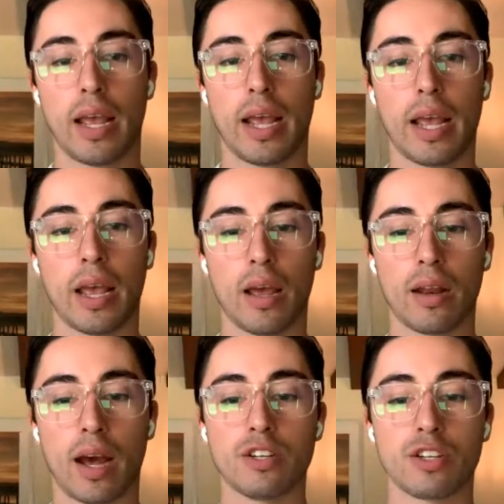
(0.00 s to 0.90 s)

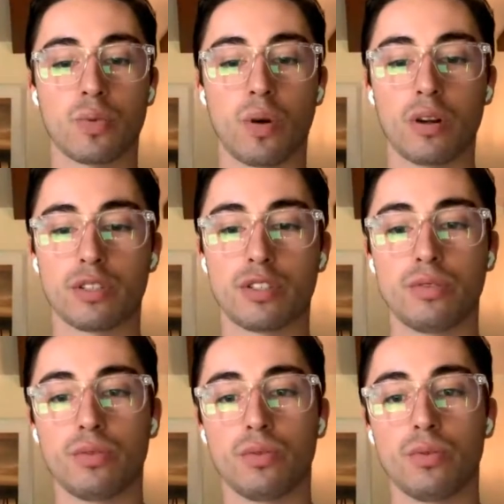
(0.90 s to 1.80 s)
And I just want
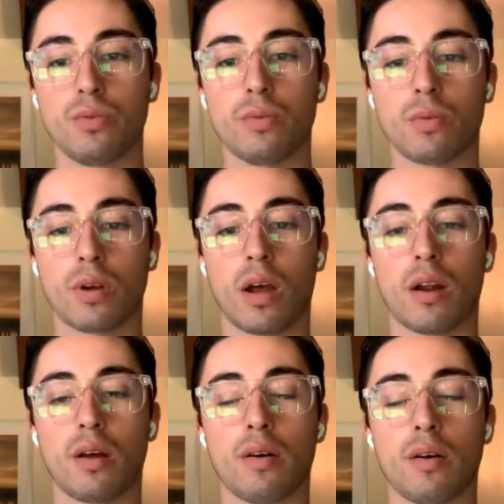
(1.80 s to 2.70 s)
to
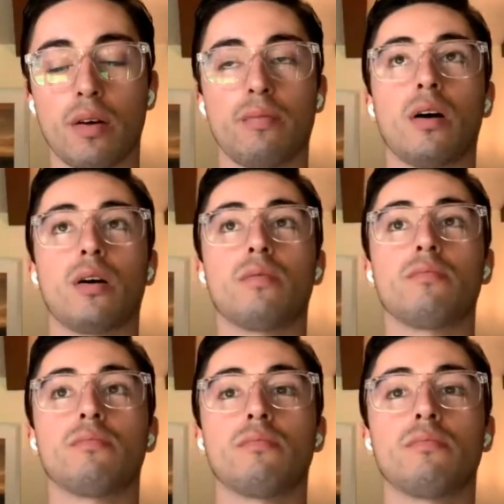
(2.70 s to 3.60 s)
kind
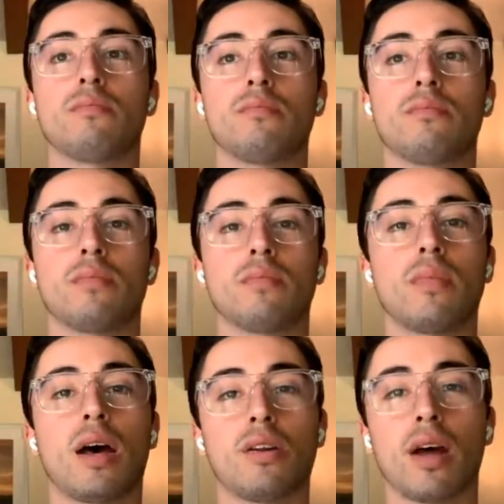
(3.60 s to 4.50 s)
of,
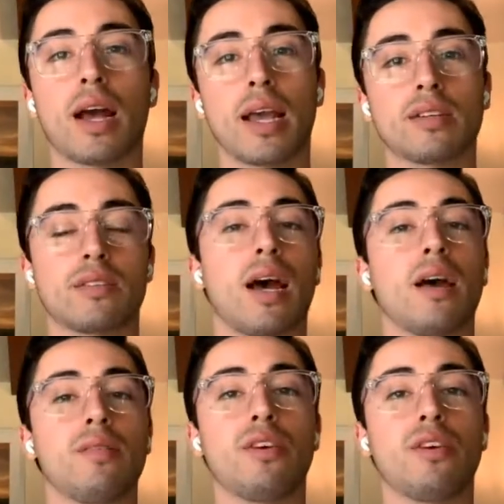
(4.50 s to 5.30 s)
I guess,